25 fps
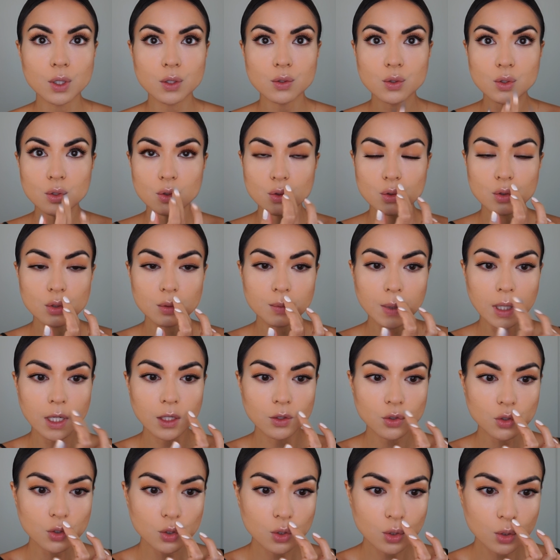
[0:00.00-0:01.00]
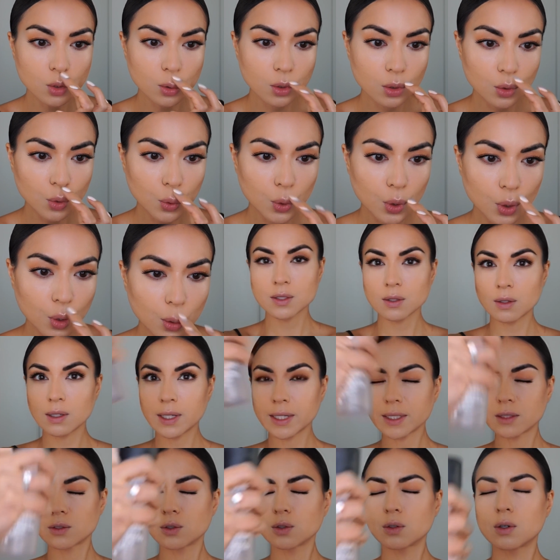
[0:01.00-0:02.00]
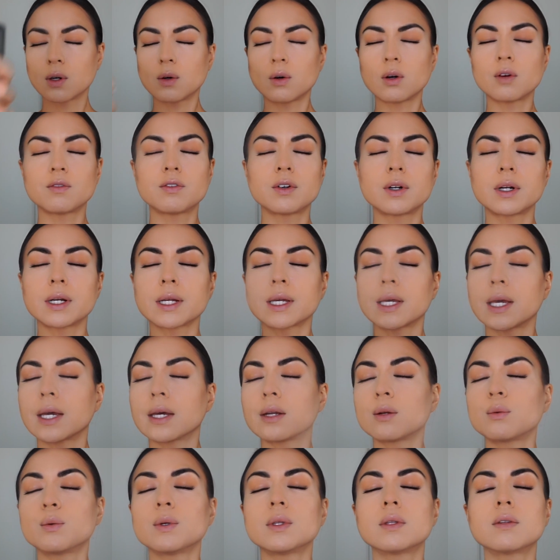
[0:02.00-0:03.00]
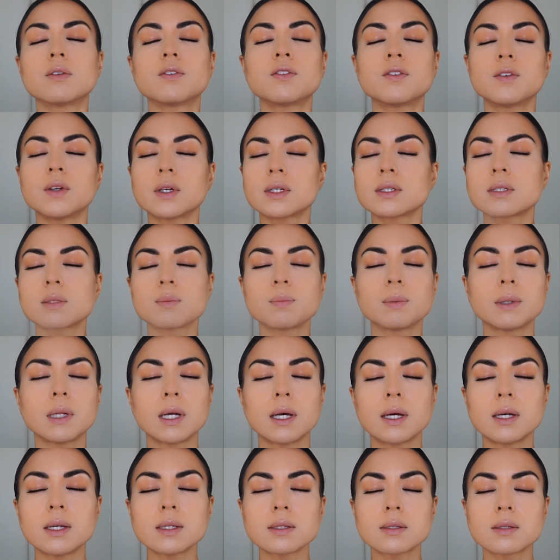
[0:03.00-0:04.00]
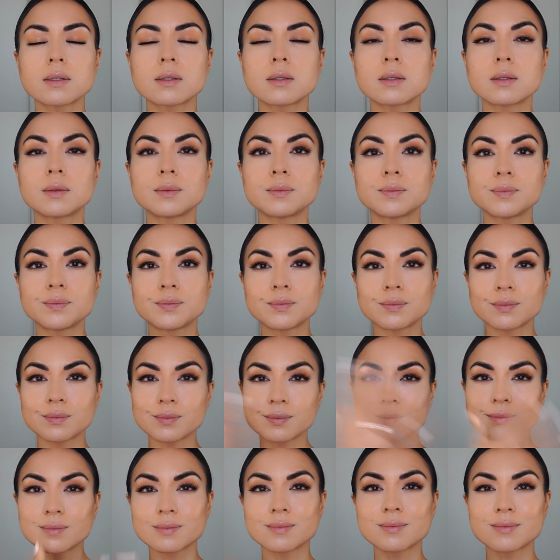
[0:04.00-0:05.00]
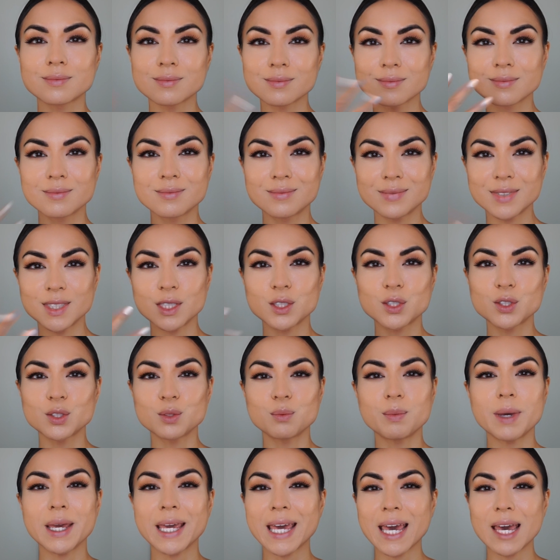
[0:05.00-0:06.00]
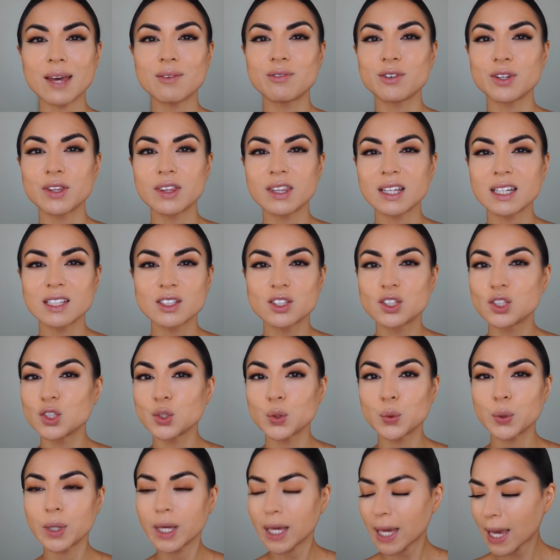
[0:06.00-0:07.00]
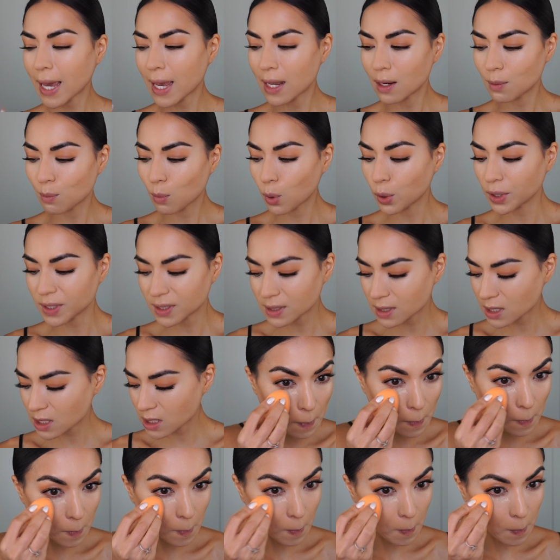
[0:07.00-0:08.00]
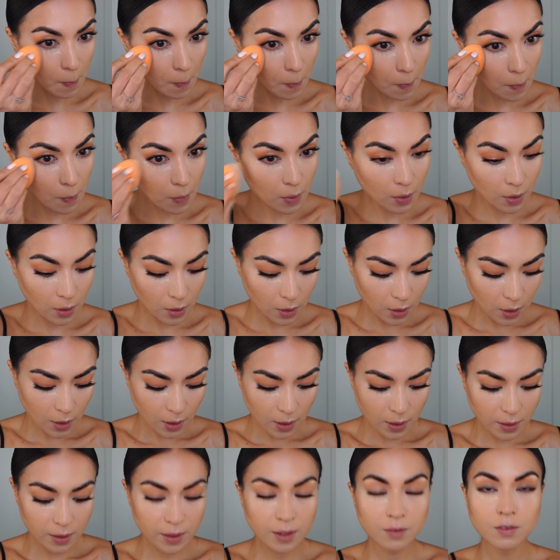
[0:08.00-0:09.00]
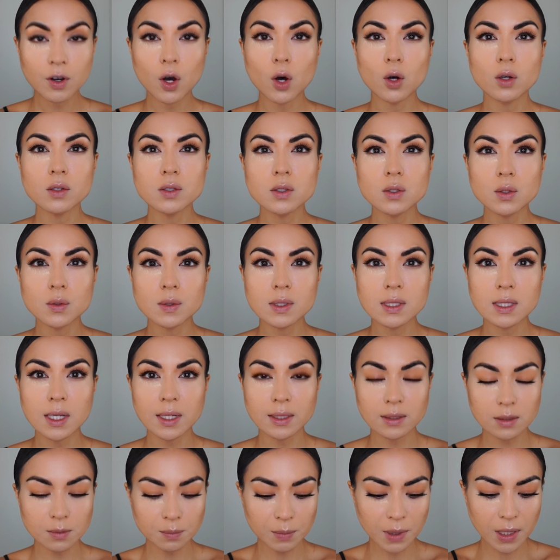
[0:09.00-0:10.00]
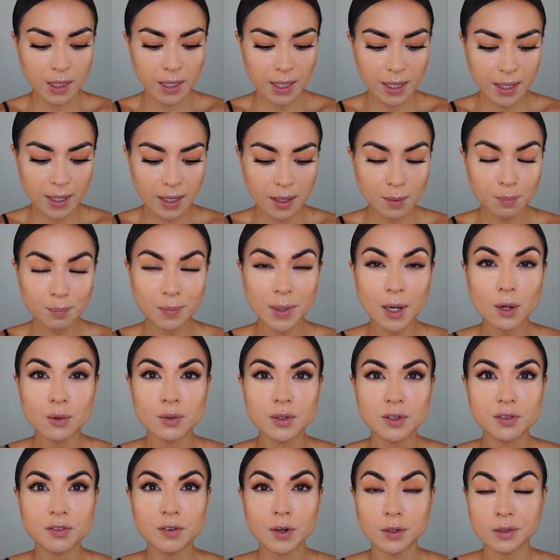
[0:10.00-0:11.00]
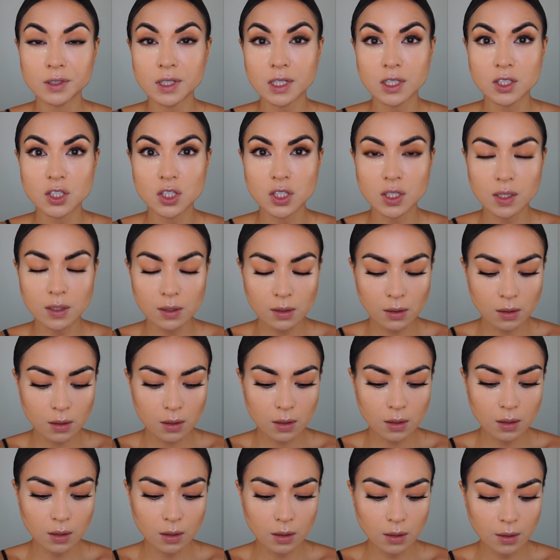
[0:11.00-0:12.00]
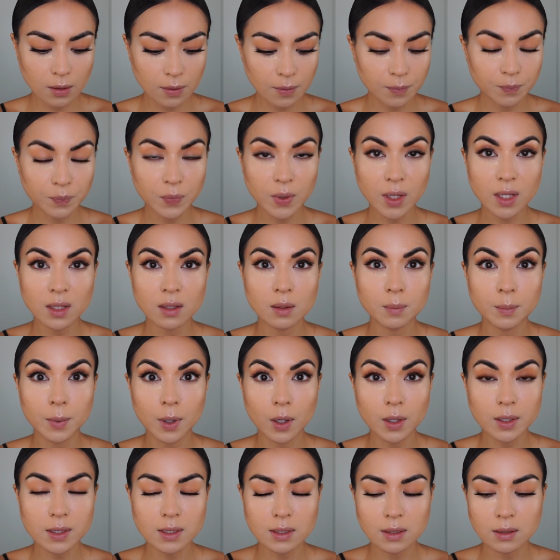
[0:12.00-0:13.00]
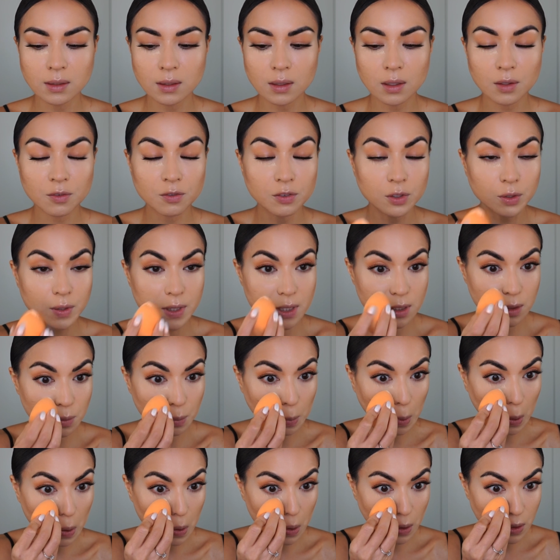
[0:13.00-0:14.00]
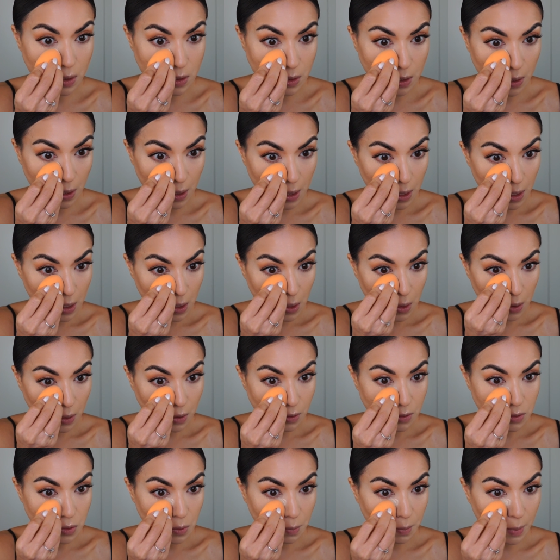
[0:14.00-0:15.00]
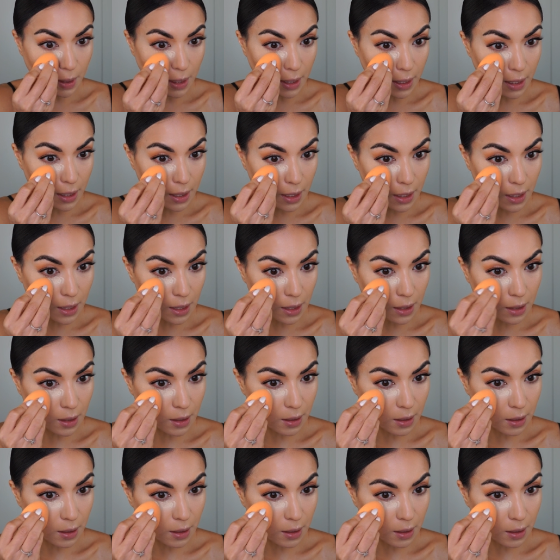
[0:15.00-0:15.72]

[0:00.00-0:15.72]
it's too much. So I like to go over again with the Fix Plus, just to make everything dewy and moist. They've also sent me a powder foundation in the box, in the influencer box, also by